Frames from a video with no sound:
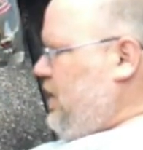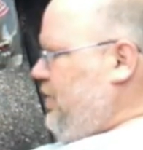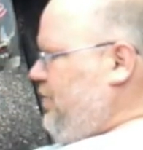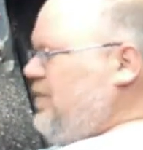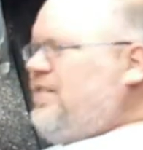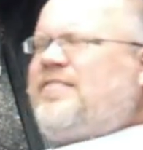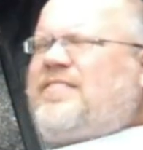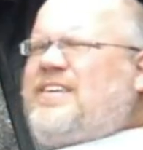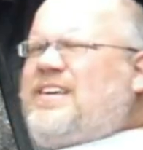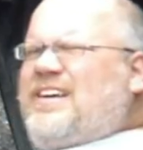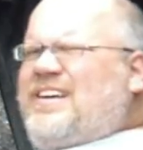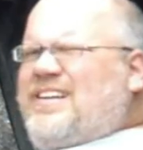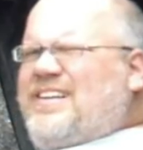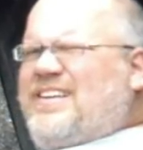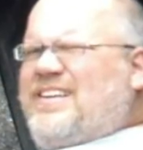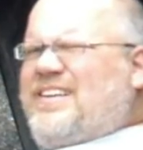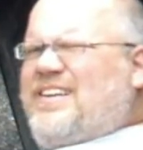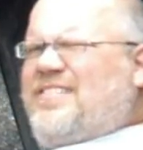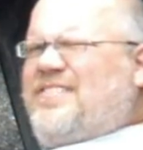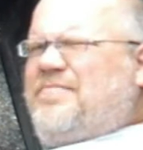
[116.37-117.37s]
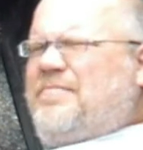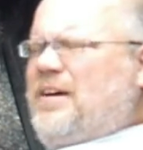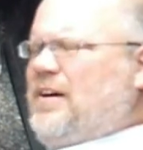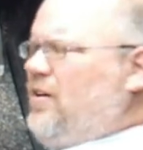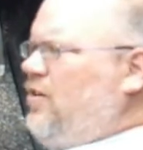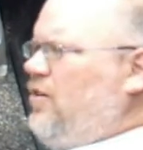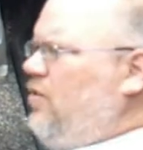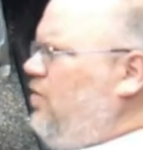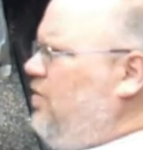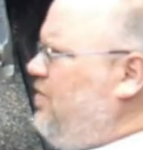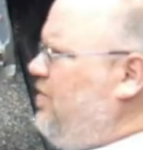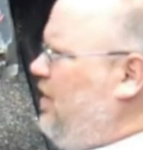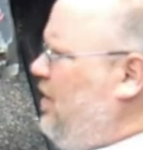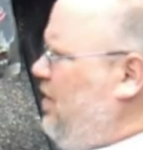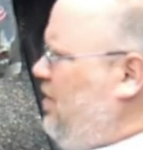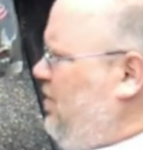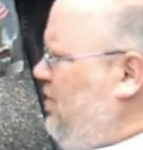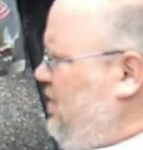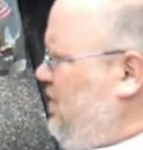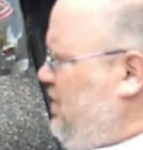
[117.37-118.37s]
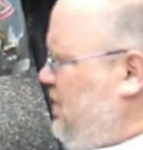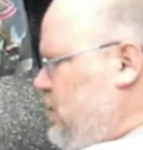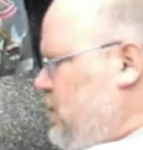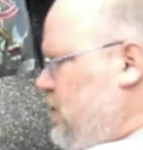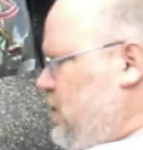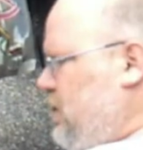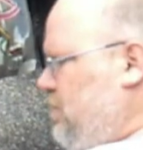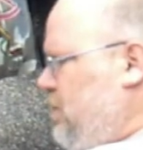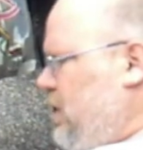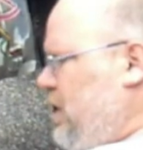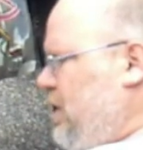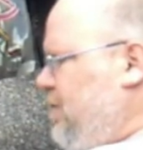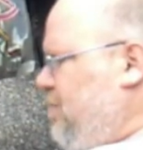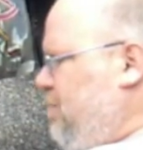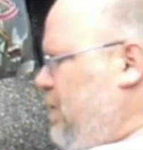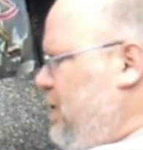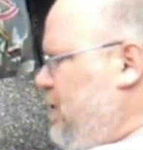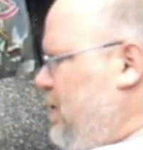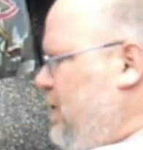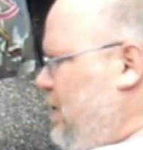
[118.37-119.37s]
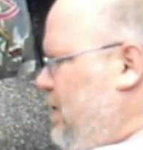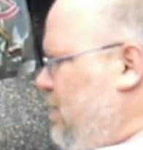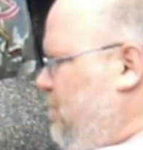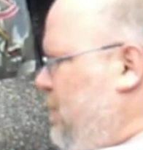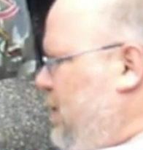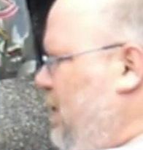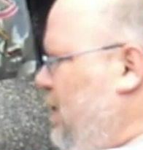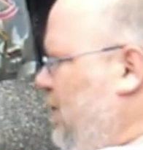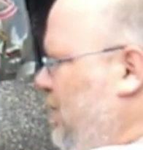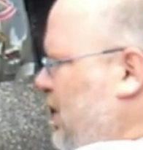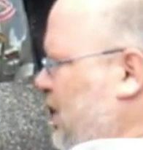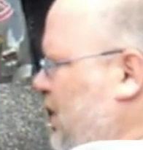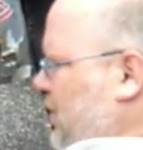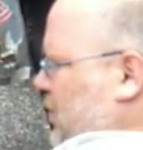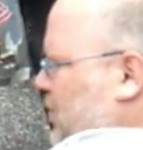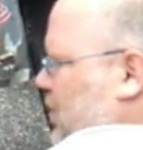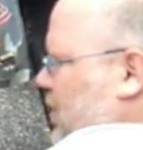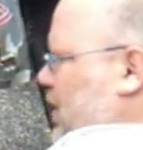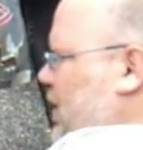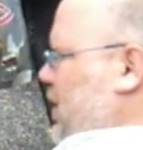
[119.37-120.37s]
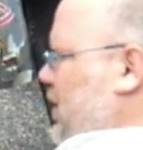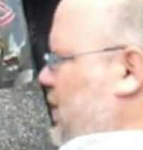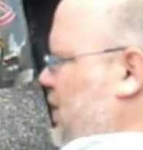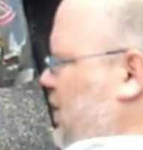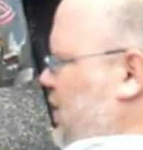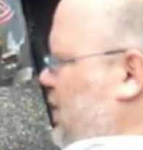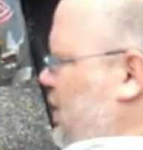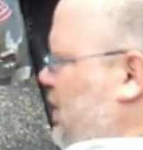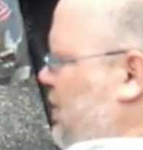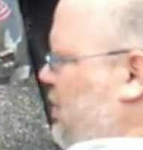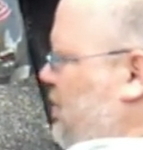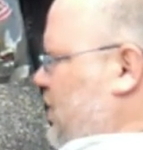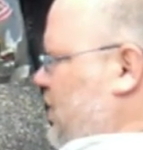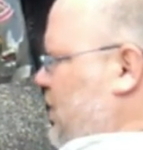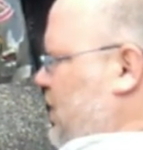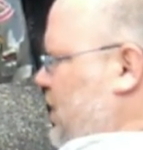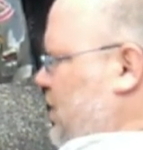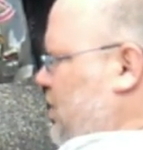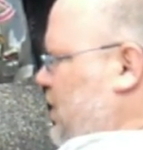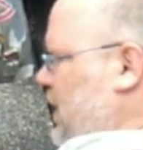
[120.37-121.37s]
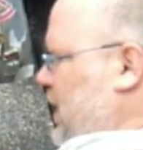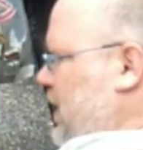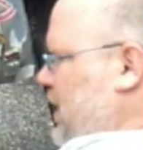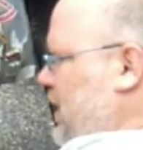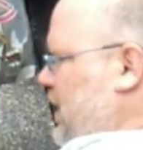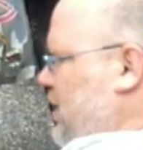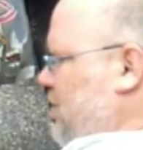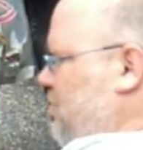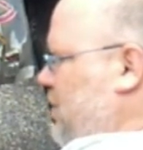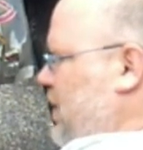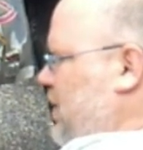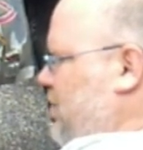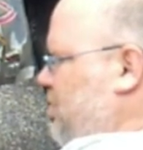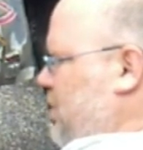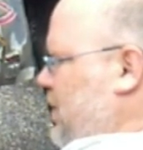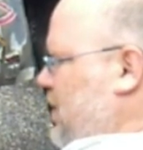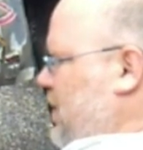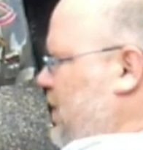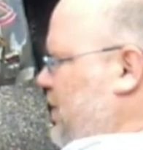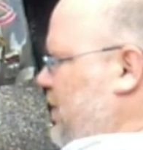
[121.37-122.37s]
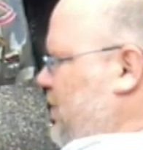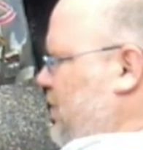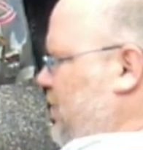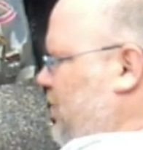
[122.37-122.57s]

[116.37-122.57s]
this kit gives me a hole saw. I'm not expecting it to be all that great. I'm glad I didn't get my expectations